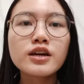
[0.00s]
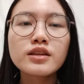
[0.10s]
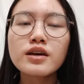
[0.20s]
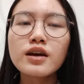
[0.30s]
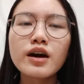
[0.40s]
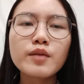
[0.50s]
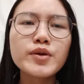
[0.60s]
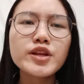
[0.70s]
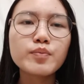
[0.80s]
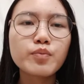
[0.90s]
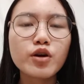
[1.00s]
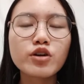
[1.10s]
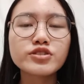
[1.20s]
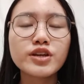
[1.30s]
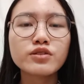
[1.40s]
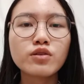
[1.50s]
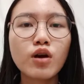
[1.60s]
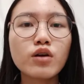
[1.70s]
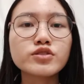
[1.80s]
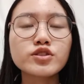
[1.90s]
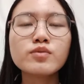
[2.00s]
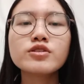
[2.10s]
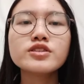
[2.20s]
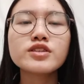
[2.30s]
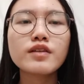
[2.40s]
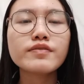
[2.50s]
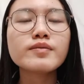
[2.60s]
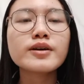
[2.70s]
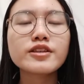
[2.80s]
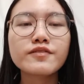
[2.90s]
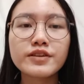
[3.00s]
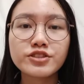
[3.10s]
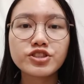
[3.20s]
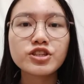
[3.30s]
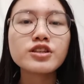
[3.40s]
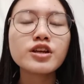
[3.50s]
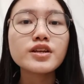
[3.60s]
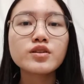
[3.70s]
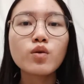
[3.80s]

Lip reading: There are many pros and cons about this affirmative action in the